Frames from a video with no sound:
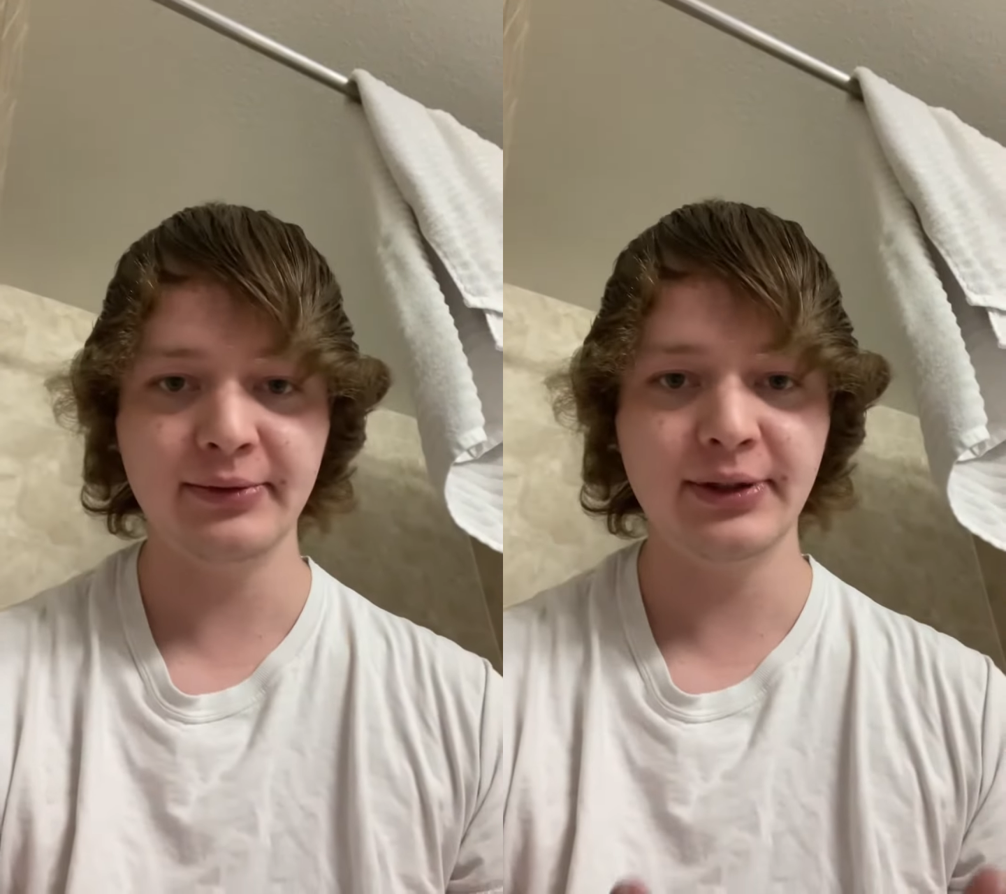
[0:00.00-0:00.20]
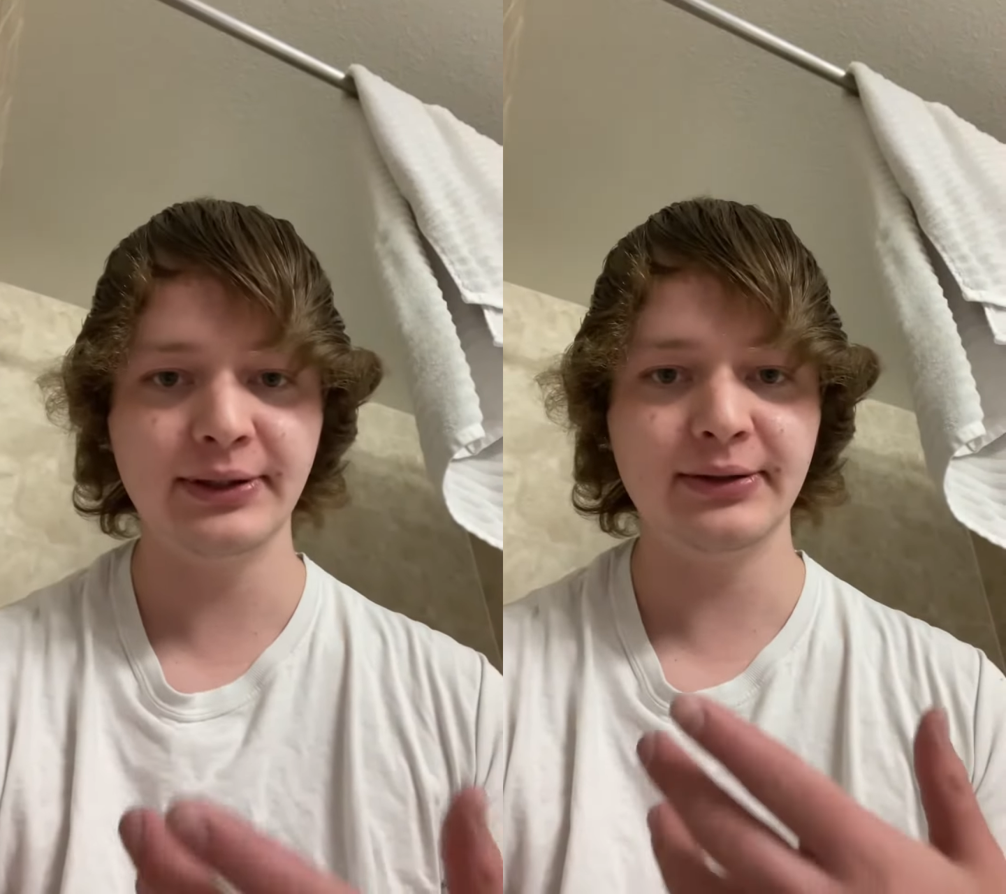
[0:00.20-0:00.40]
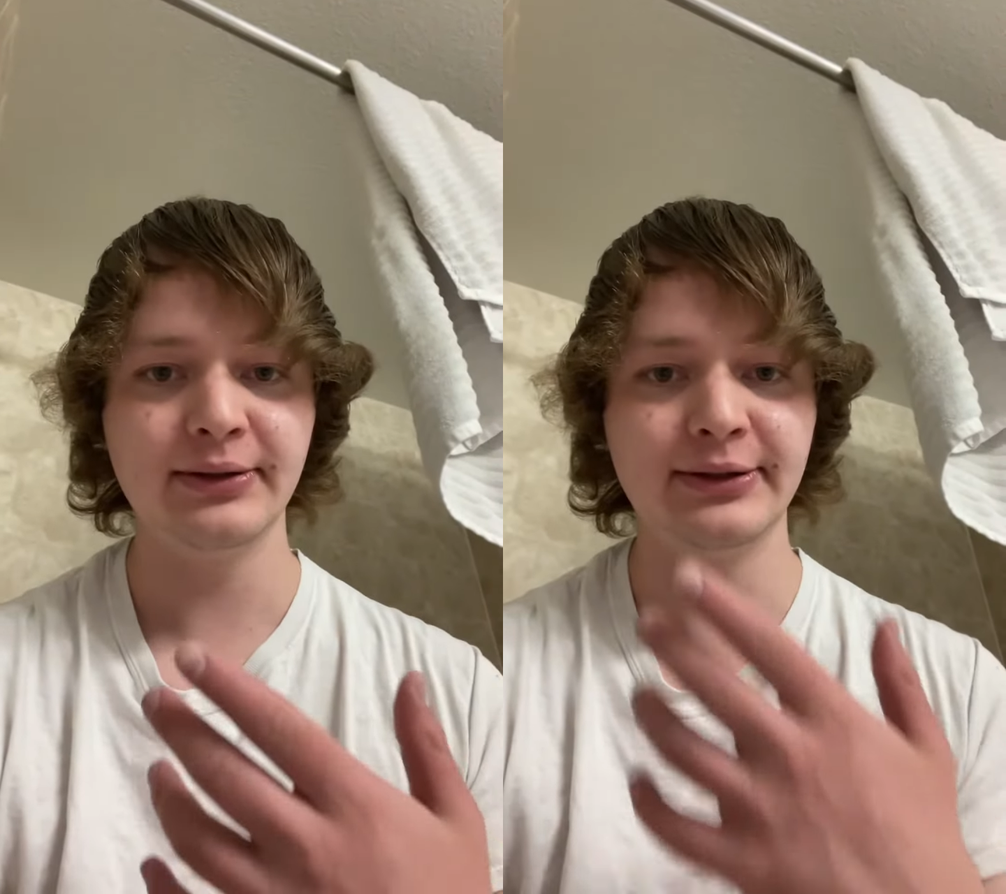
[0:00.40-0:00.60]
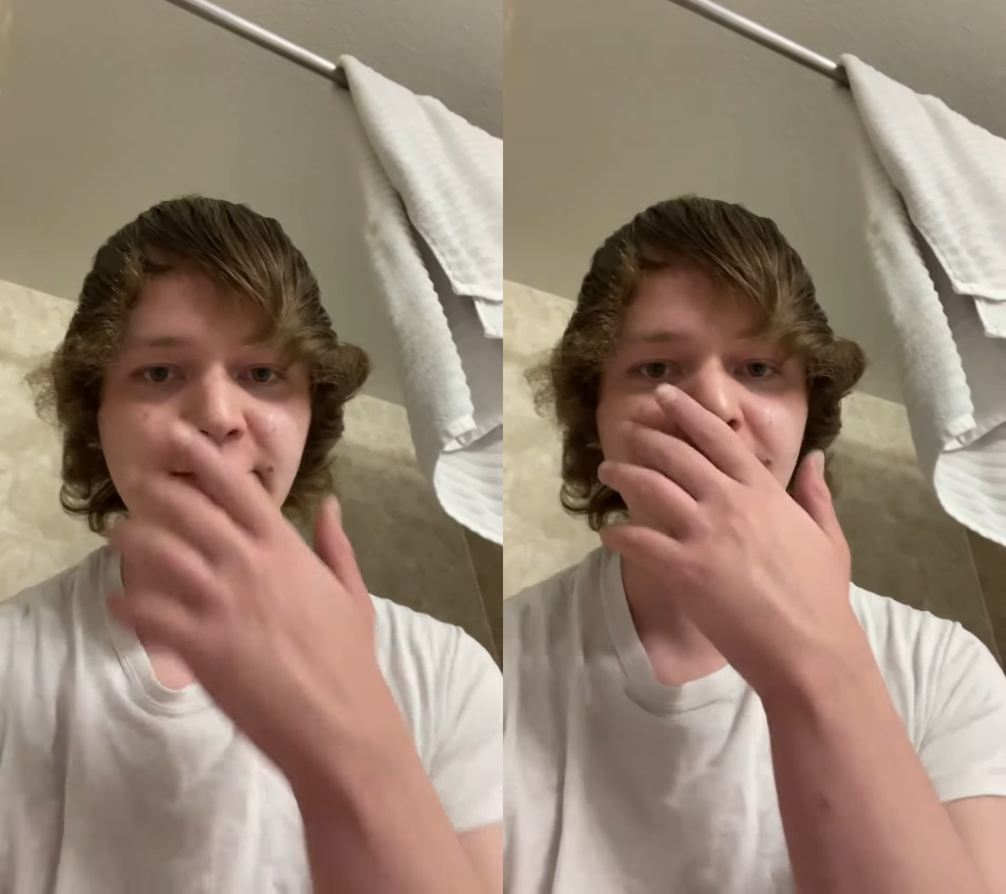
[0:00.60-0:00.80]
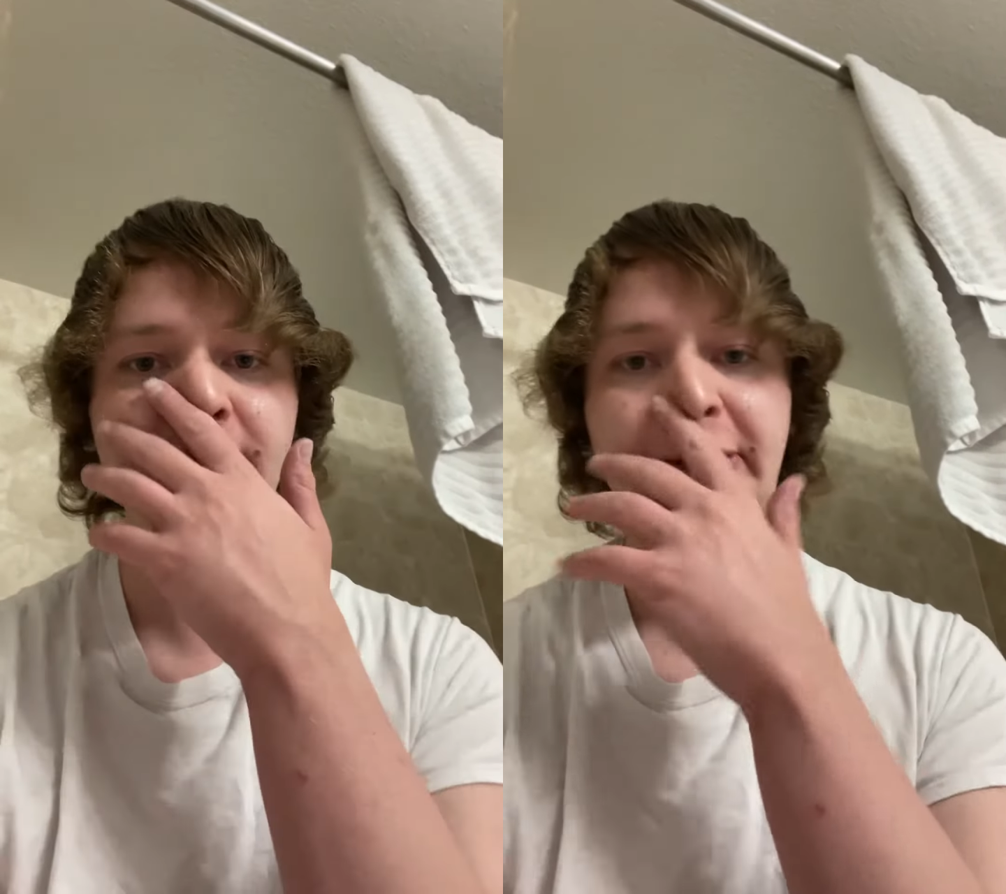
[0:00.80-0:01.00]
it's
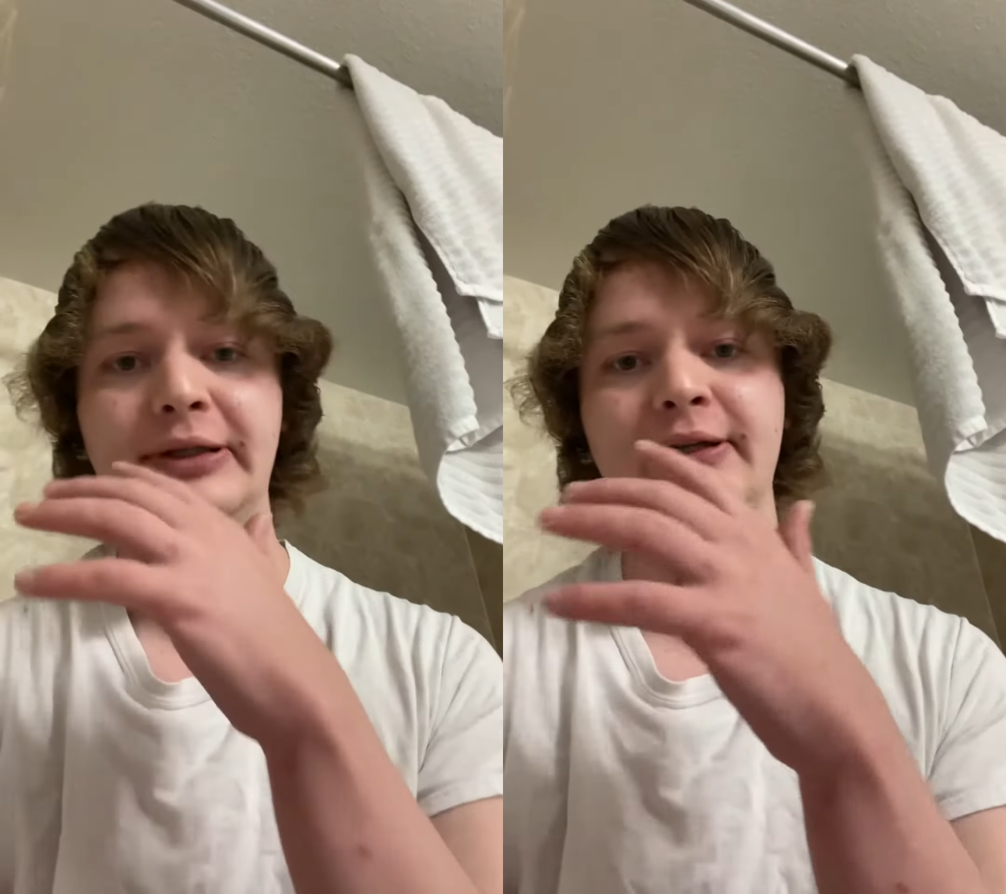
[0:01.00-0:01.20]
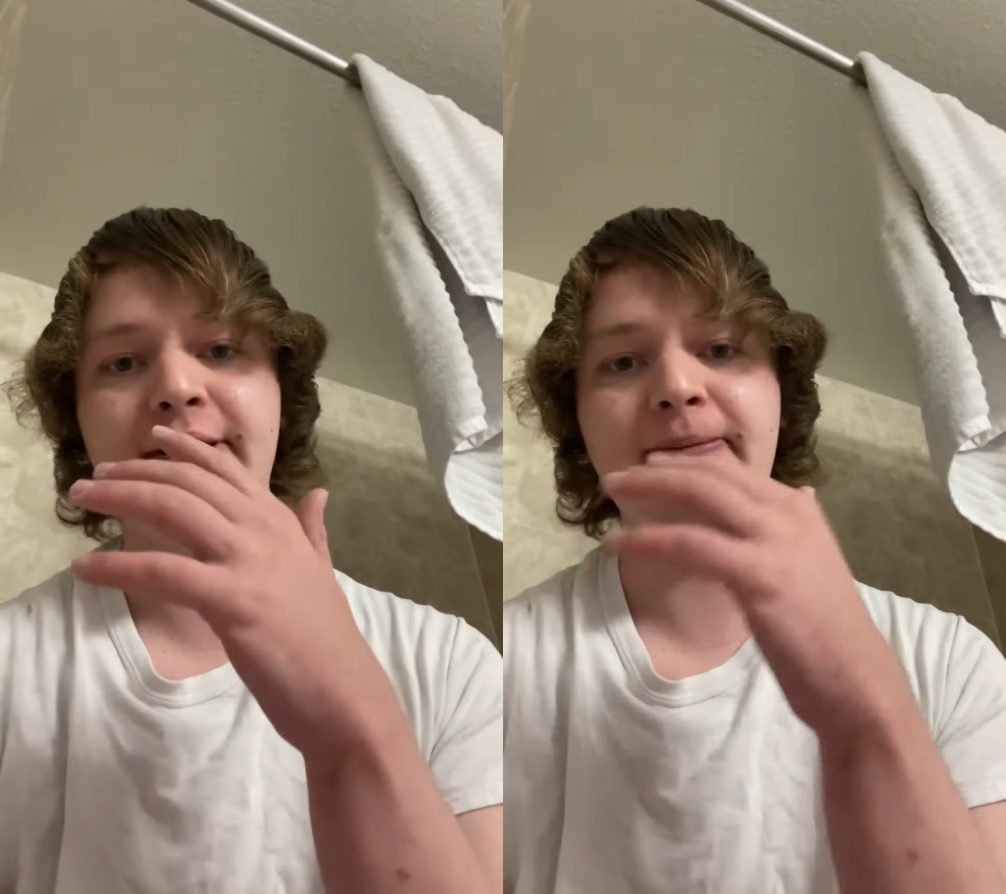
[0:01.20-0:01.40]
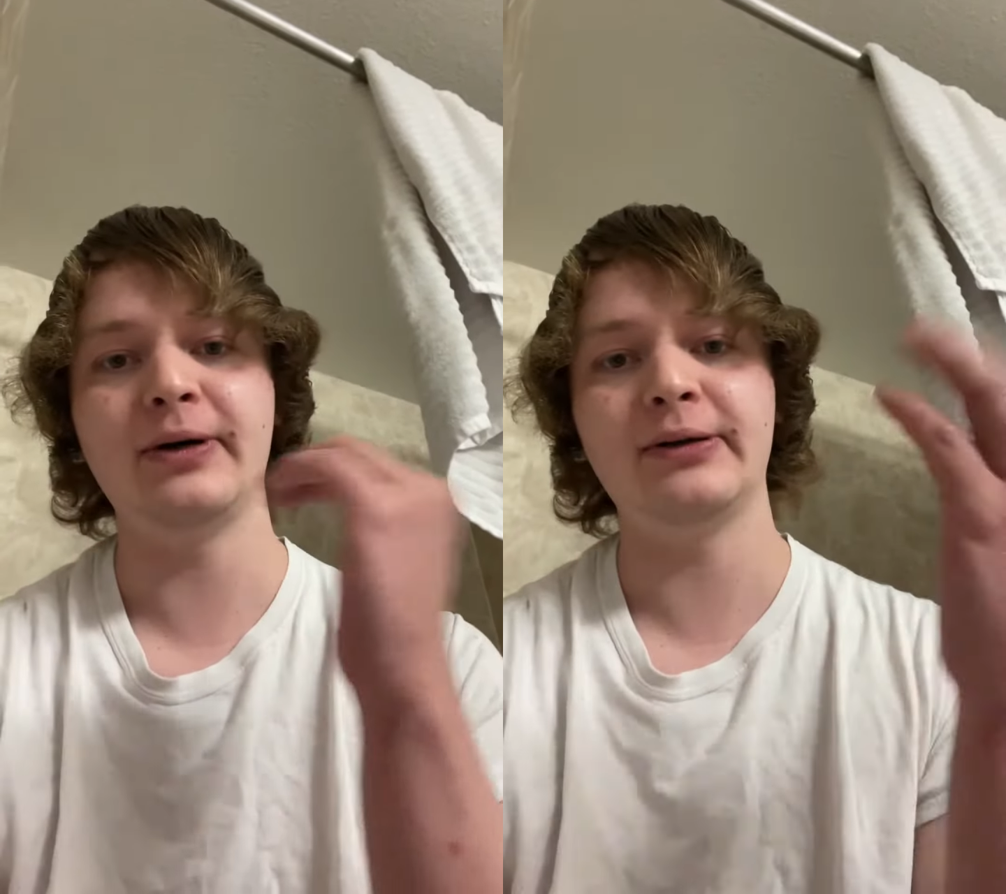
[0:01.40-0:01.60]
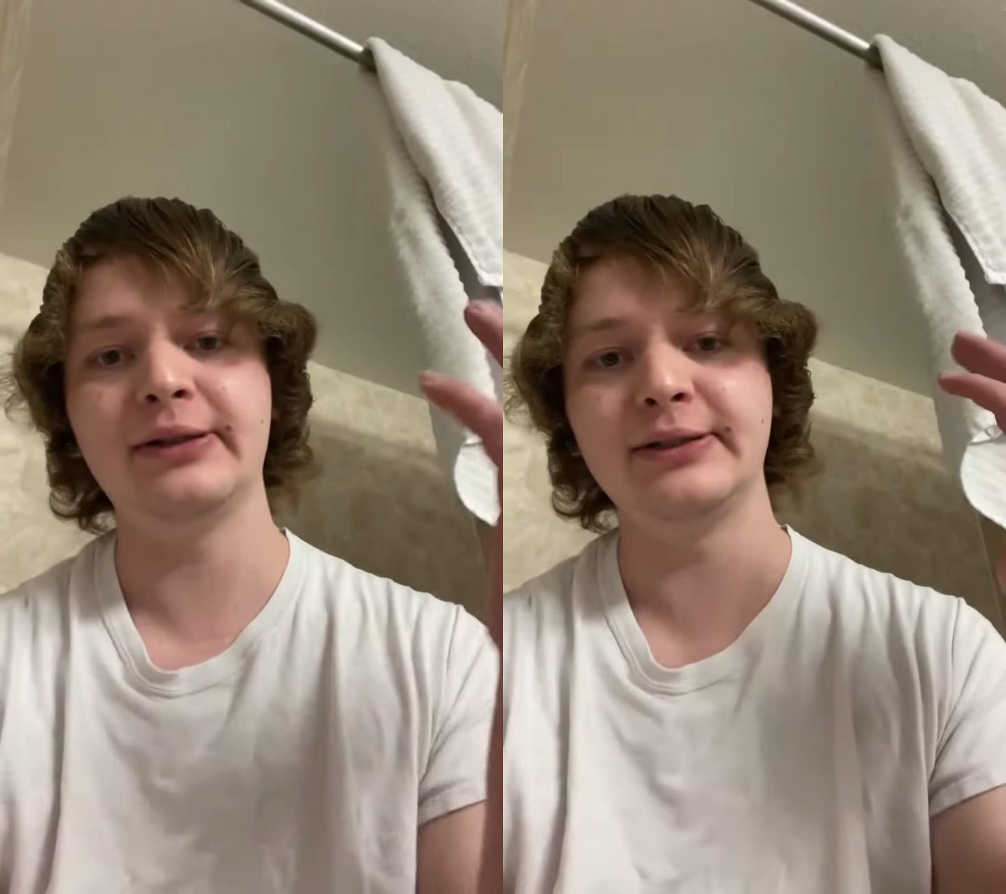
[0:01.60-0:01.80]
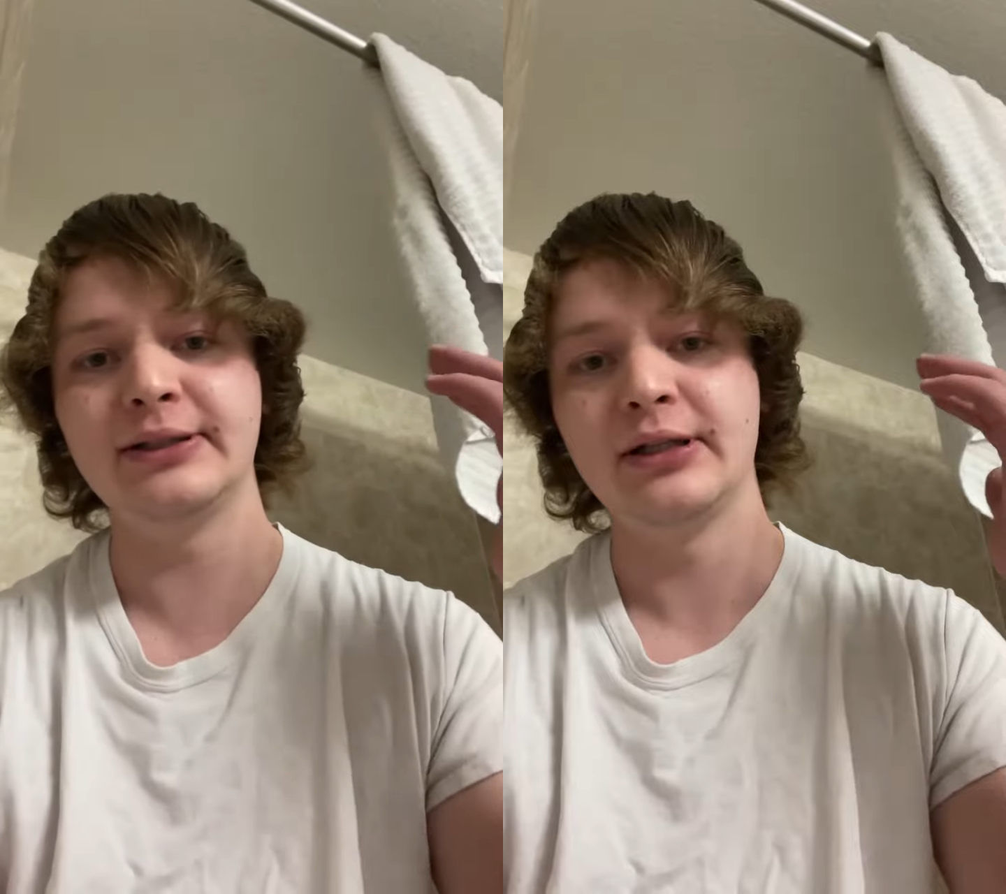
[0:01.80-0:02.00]
Serbia in the
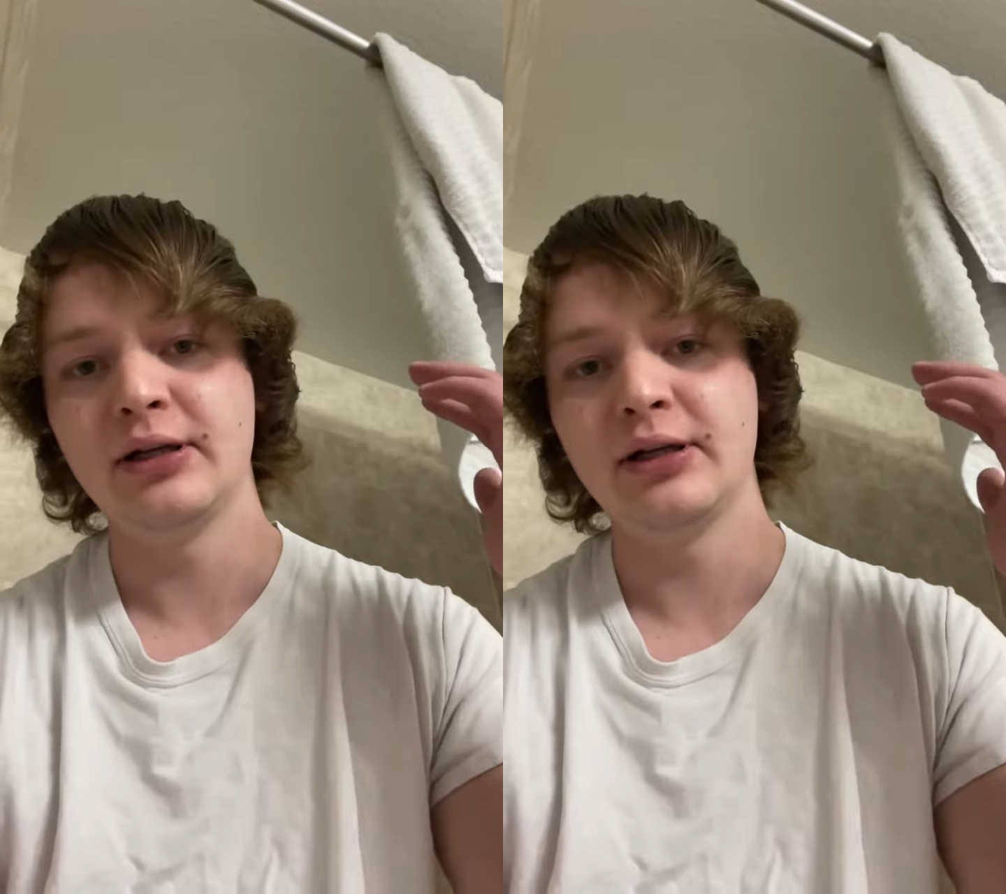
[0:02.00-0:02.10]
Balkans.